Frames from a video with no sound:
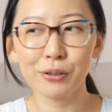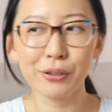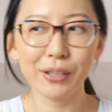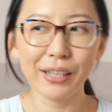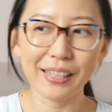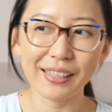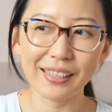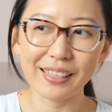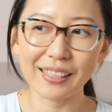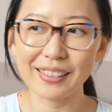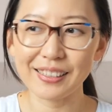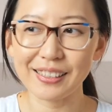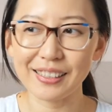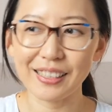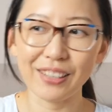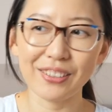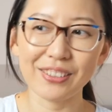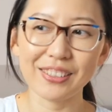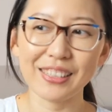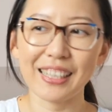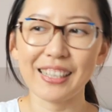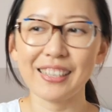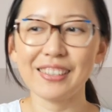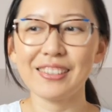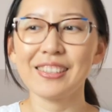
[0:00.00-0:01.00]
doing this? And I
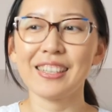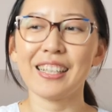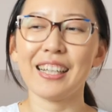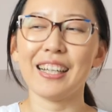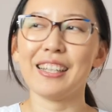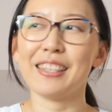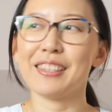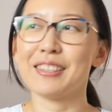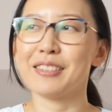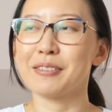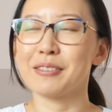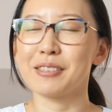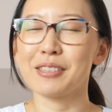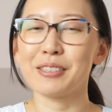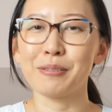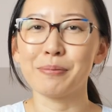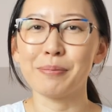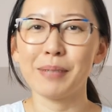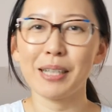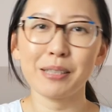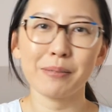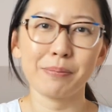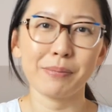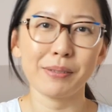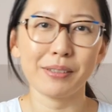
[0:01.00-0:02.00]
was like, okay, you know, you
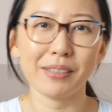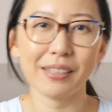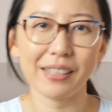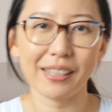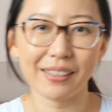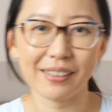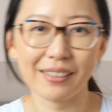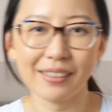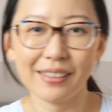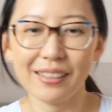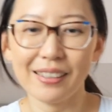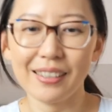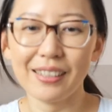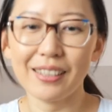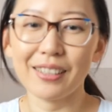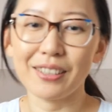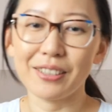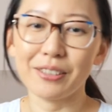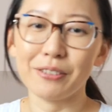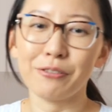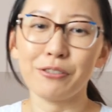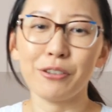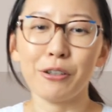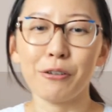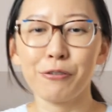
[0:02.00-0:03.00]
must be like, you
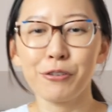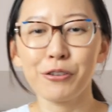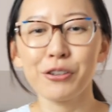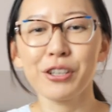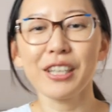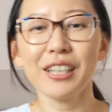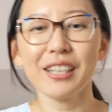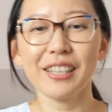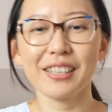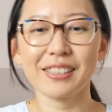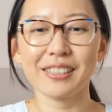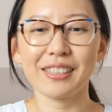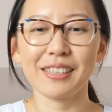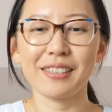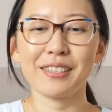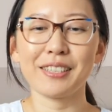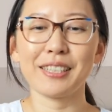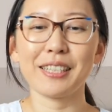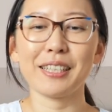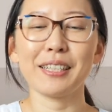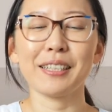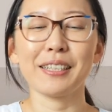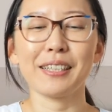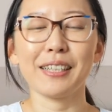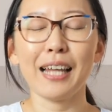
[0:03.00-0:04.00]
know, for a few years. And
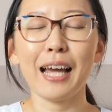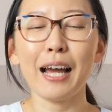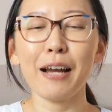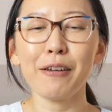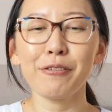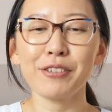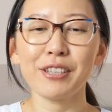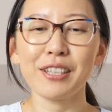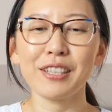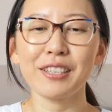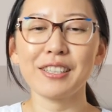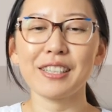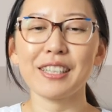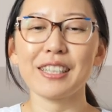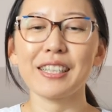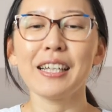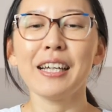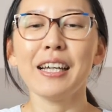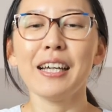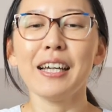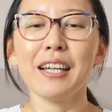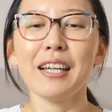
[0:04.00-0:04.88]
she laughed and she